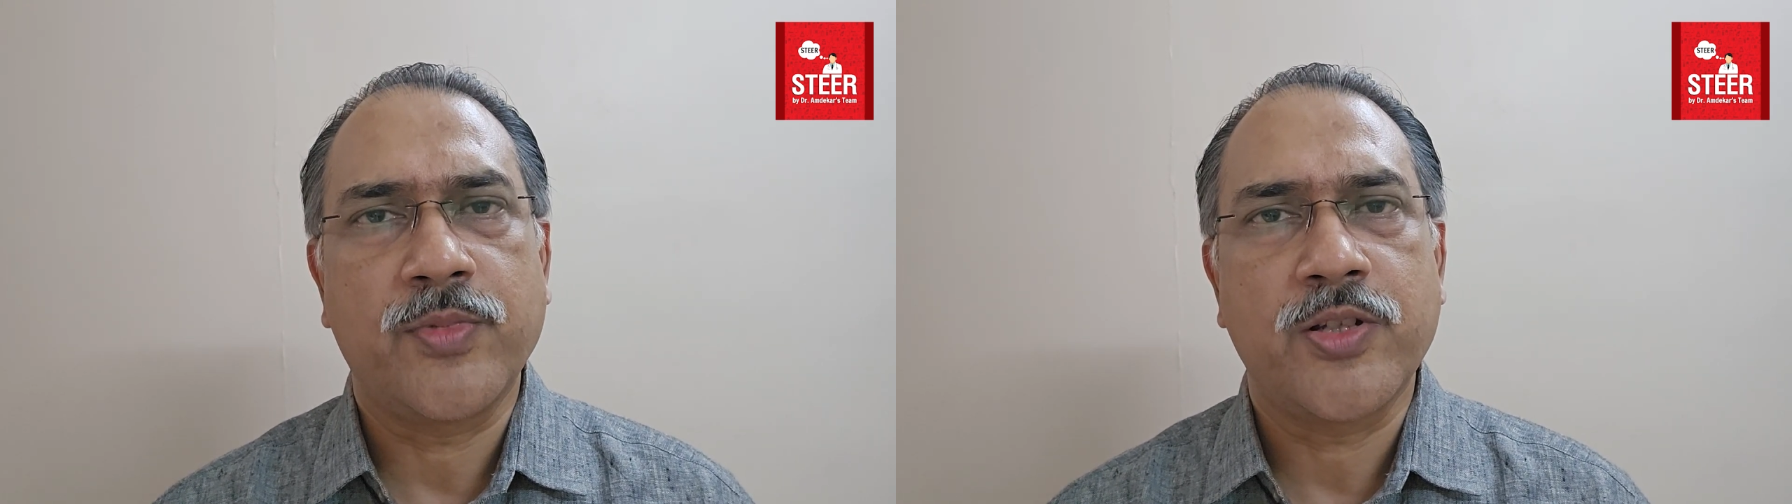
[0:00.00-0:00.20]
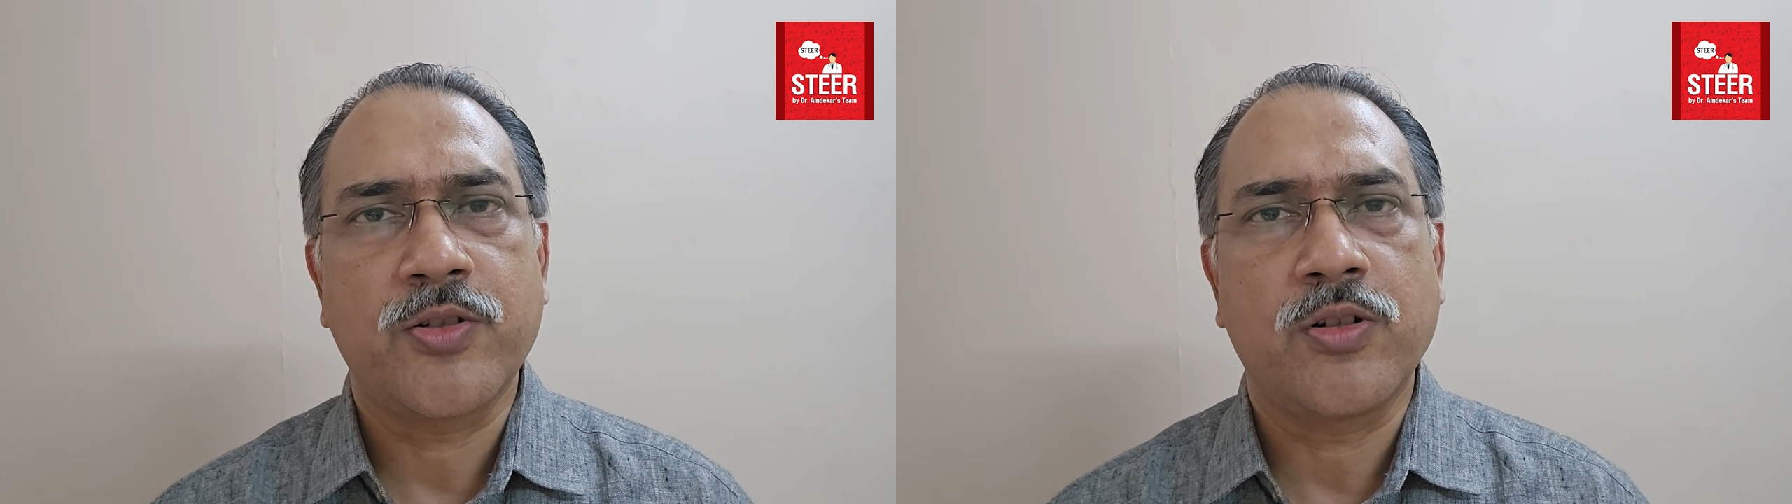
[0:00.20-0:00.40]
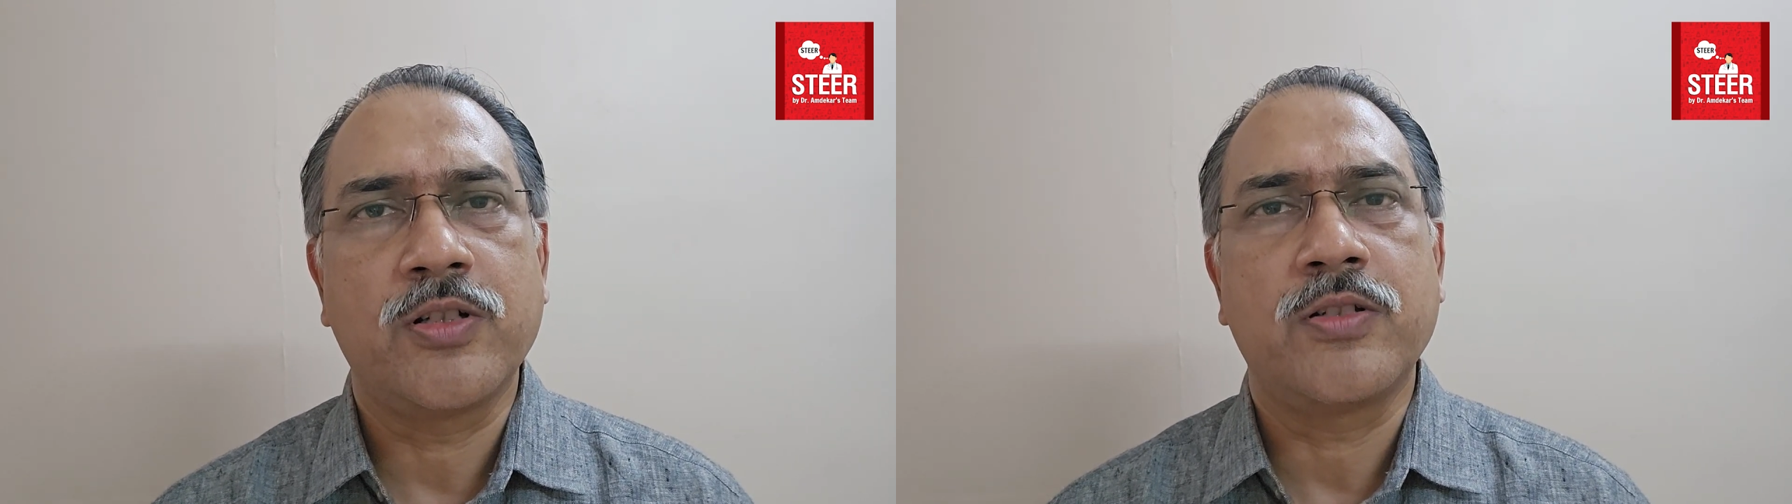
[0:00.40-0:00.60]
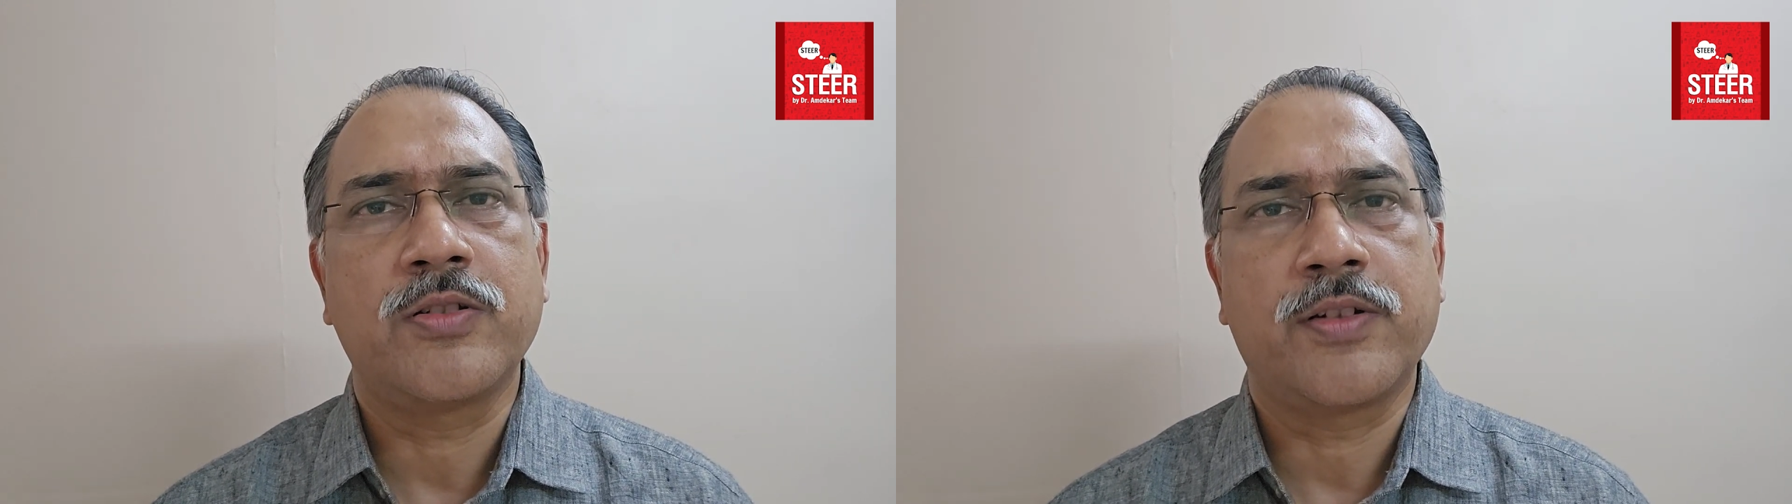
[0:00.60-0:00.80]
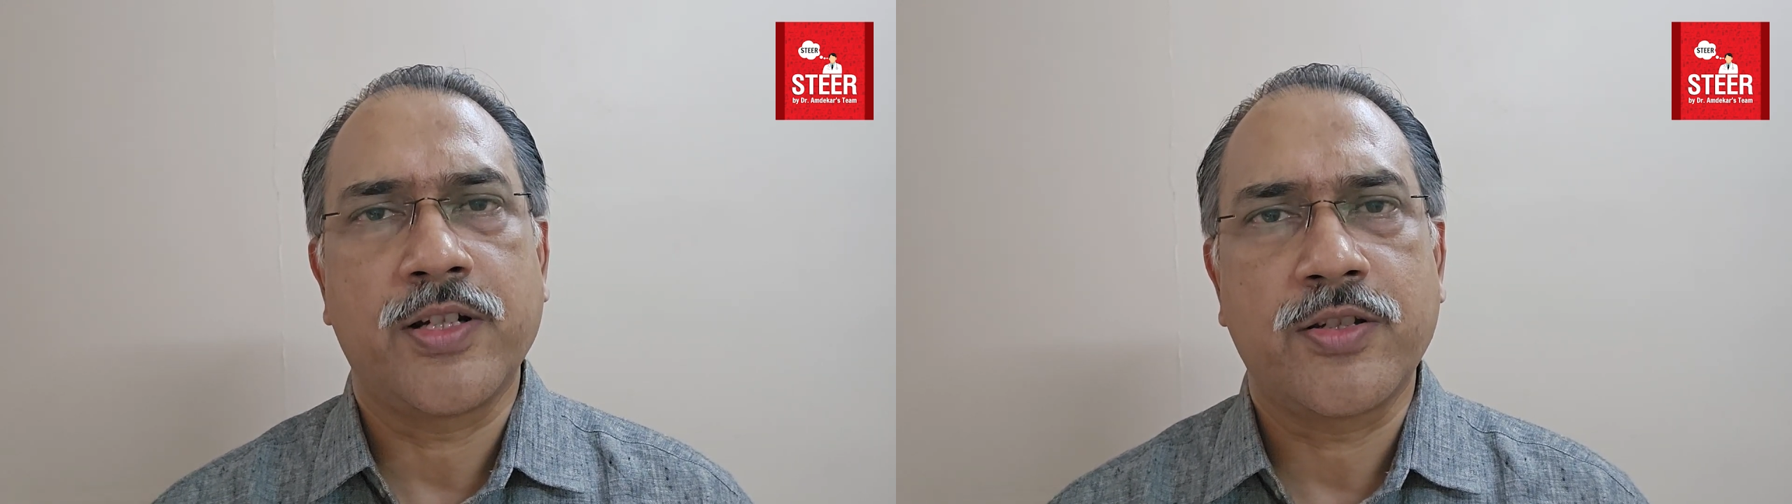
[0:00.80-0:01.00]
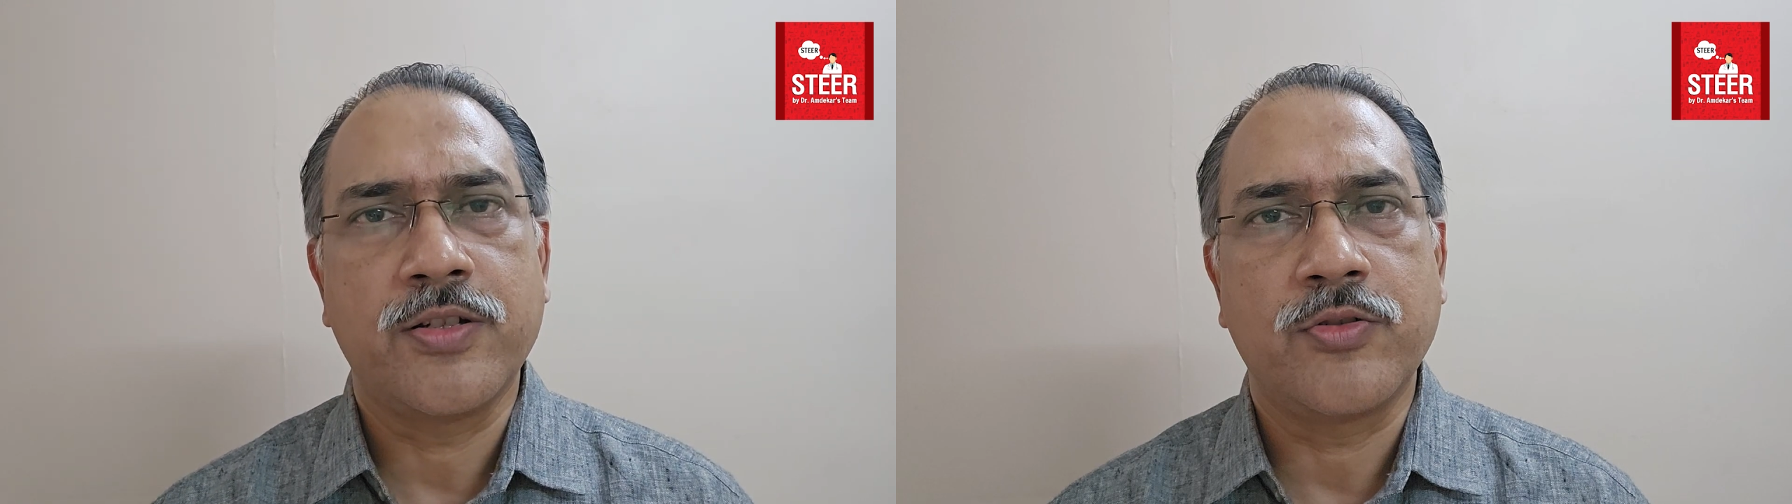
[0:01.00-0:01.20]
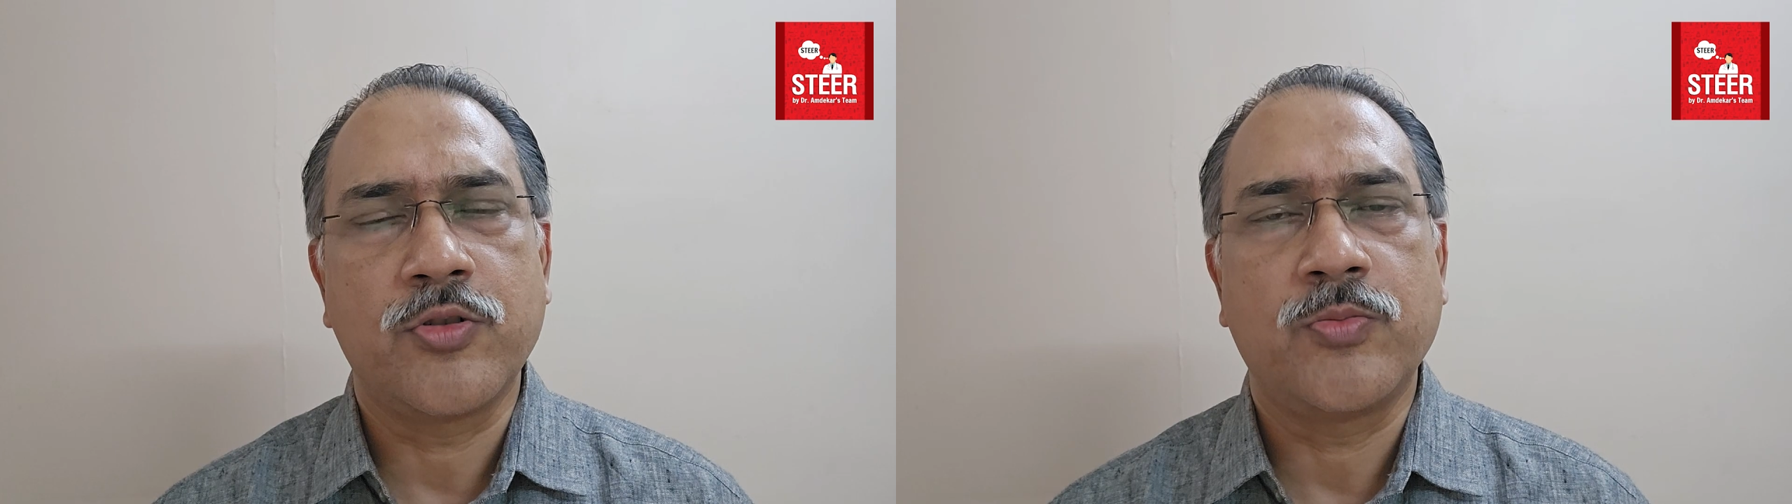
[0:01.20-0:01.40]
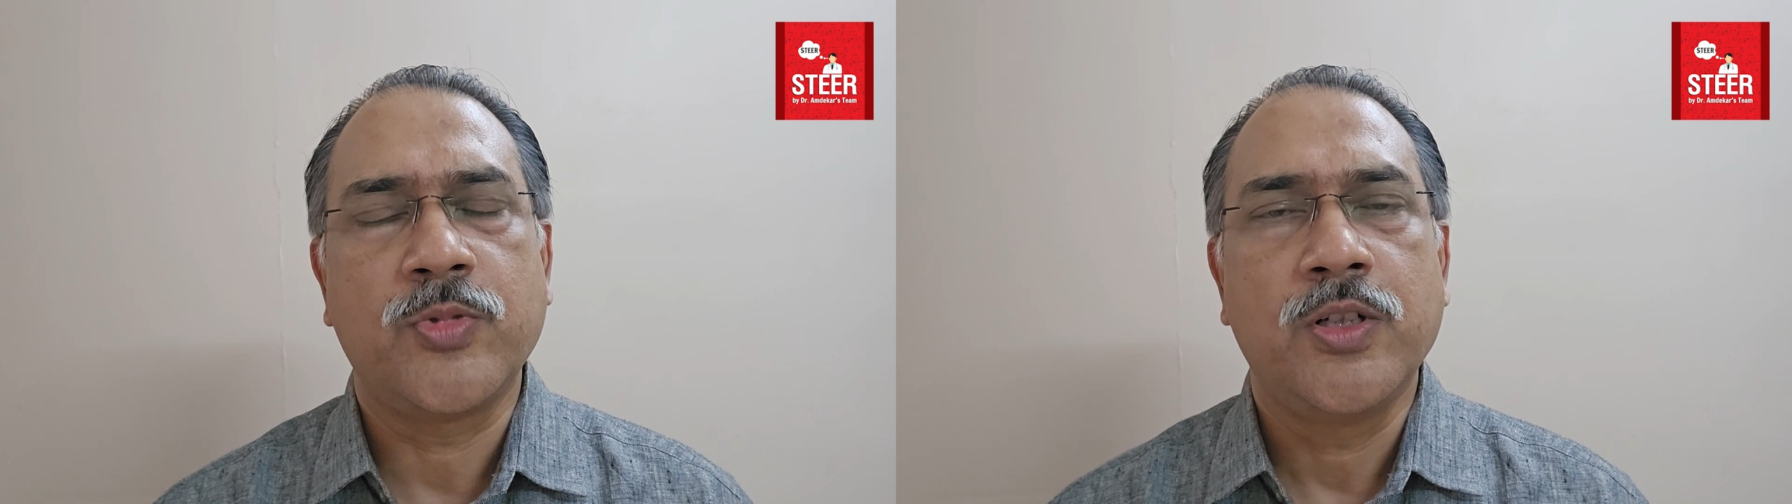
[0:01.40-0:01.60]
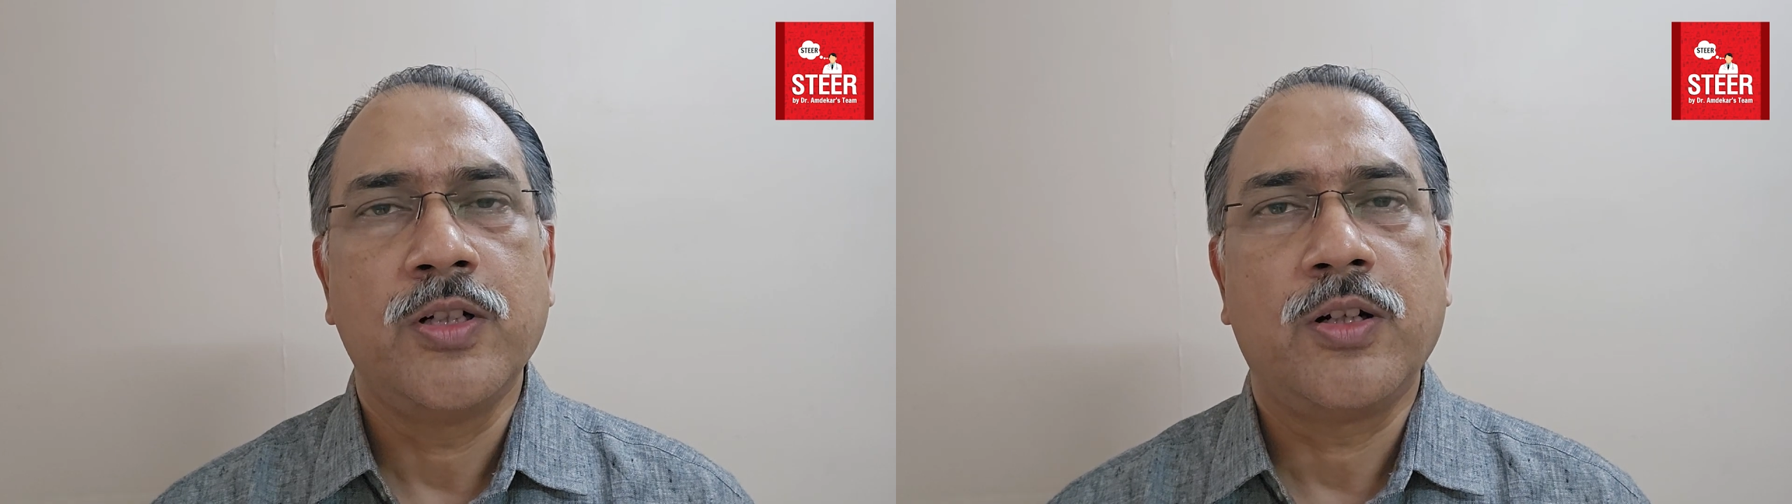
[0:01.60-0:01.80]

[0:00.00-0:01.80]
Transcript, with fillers: disorders, Rett syndrome,